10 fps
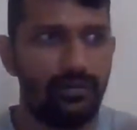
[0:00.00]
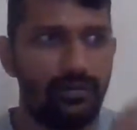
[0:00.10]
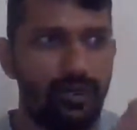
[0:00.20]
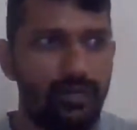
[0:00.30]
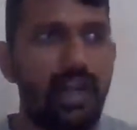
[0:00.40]

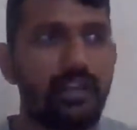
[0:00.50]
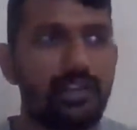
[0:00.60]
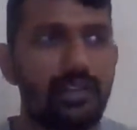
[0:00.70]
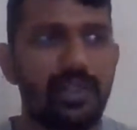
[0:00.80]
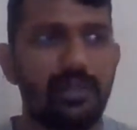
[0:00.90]

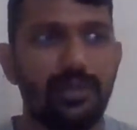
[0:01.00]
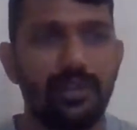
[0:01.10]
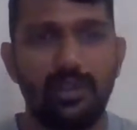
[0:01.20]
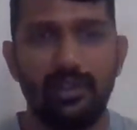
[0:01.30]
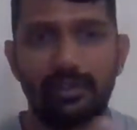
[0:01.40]
attracted
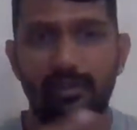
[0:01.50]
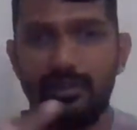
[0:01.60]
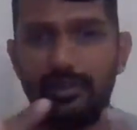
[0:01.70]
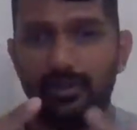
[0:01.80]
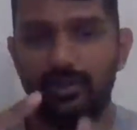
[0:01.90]
people,
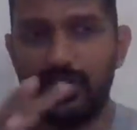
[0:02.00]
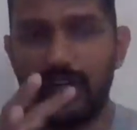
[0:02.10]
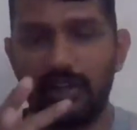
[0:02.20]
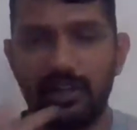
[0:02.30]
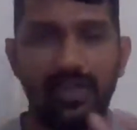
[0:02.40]
you
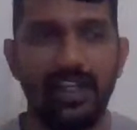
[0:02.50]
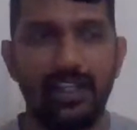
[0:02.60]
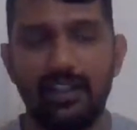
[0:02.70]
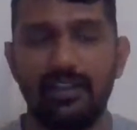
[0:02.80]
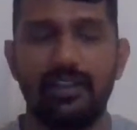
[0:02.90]
started
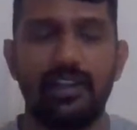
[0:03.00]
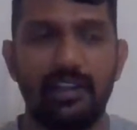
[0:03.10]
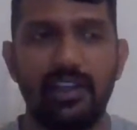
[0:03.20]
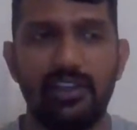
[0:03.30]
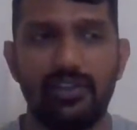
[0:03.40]
building
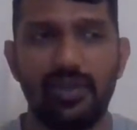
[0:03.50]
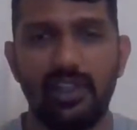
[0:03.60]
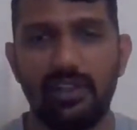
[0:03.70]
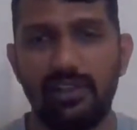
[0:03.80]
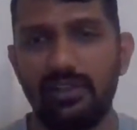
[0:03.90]

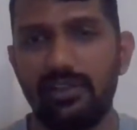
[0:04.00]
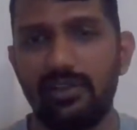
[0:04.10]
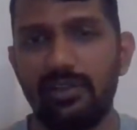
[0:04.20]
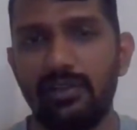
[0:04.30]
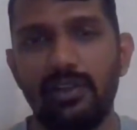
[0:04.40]

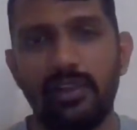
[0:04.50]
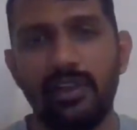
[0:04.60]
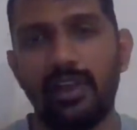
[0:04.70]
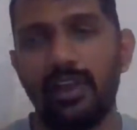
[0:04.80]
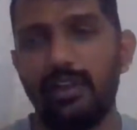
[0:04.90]
engagements,
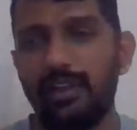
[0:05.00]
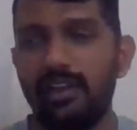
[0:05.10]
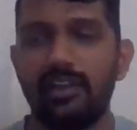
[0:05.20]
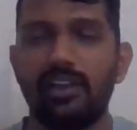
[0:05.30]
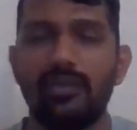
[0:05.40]
then
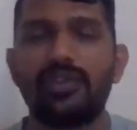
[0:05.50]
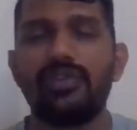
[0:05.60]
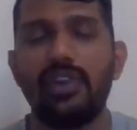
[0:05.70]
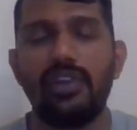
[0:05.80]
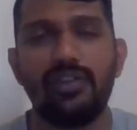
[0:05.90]
it comes
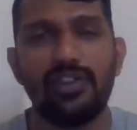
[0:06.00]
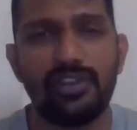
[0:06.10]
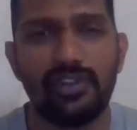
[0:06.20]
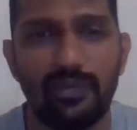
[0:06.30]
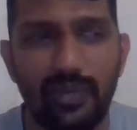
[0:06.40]
to
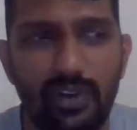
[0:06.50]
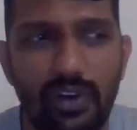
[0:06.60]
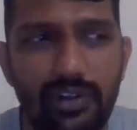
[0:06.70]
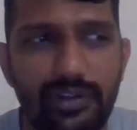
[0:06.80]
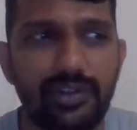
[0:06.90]
conversion
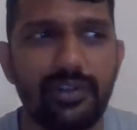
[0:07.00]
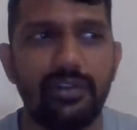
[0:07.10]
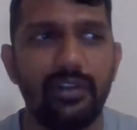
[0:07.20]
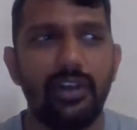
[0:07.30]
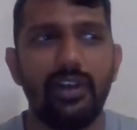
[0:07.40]
because
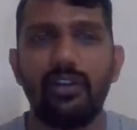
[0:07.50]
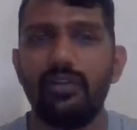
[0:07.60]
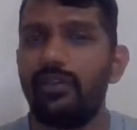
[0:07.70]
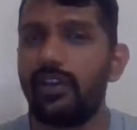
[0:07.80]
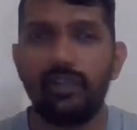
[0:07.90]

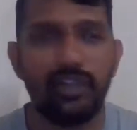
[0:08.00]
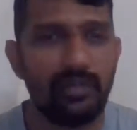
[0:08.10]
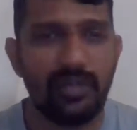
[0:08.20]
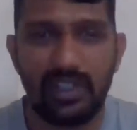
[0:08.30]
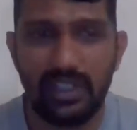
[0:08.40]
whatever
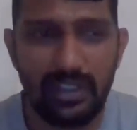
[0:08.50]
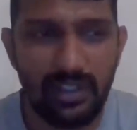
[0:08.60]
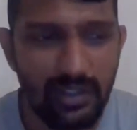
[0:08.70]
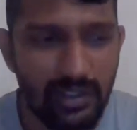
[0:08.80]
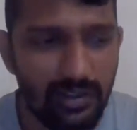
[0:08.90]
the business
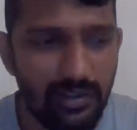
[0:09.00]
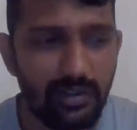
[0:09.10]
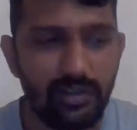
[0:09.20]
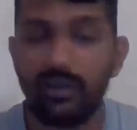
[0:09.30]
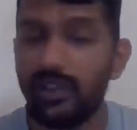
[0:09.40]
is,
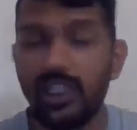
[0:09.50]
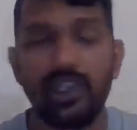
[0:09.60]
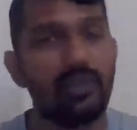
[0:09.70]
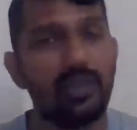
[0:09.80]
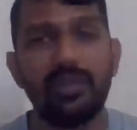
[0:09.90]
you
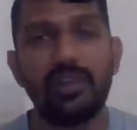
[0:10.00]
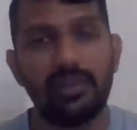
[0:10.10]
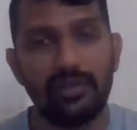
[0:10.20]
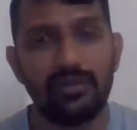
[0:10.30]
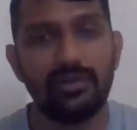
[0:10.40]
need people
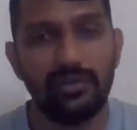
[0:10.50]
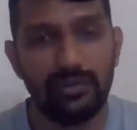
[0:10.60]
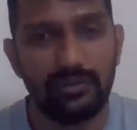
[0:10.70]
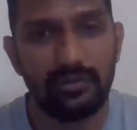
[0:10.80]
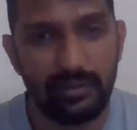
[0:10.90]
to
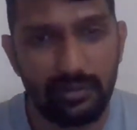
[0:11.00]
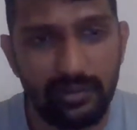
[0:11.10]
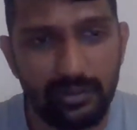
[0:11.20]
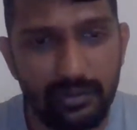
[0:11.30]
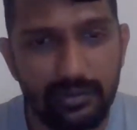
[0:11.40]

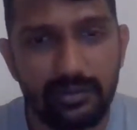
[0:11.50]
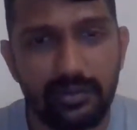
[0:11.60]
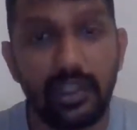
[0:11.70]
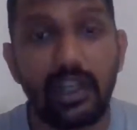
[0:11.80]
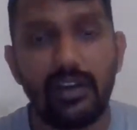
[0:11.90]

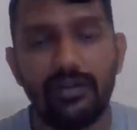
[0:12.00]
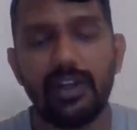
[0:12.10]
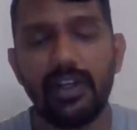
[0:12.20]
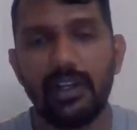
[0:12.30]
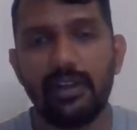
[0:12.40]

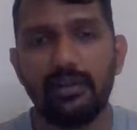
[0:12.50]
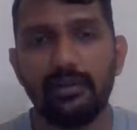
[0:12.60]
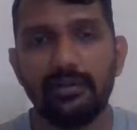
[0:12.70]
convert it,